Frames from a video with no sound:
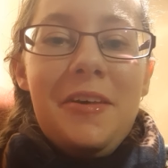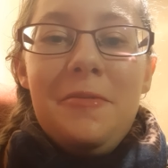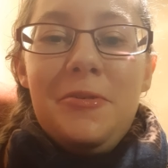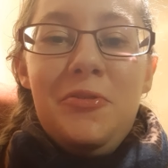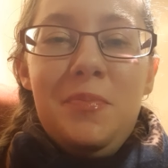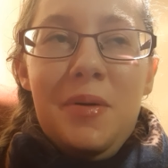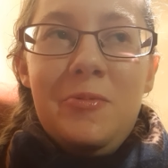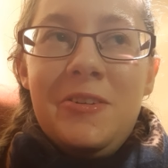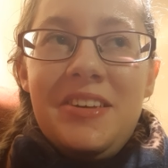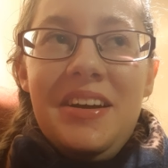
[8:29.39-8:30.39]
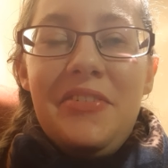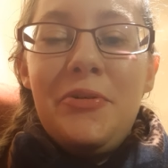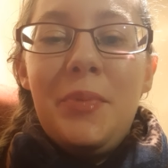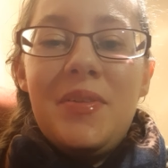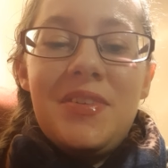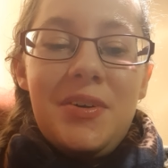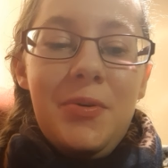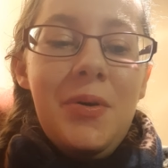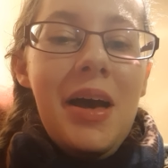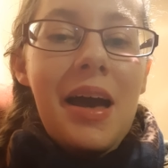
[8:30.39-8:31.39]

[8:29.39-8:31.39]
and that was only published like a few months ago.